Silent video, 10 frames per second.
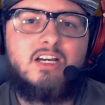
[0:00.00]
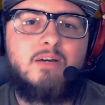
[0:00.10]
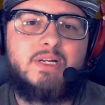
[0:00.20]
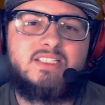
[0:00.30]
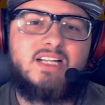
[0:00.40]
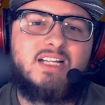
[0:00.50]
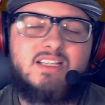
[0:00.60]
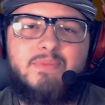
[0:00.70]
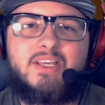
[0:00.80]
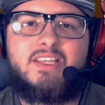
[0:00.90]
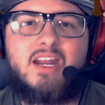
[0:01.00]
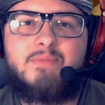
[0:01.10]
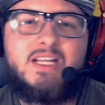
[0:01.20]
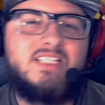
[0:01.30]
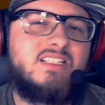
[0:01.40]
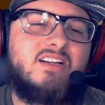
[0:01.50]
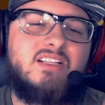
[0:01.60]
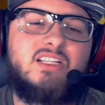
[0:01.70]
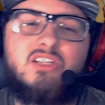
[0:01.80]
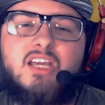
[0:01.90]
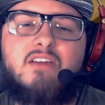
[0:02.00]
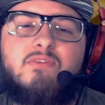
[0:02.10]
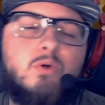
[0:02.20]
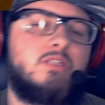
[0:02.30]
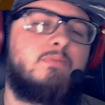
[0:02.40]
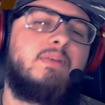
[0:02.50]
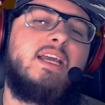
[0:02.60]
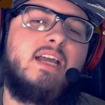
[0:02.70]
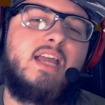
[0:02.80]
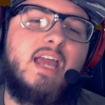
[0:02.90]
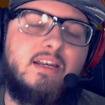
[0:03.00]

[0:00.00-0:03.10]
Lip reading: but it's not something that I'm necessarily looking forward to playing again.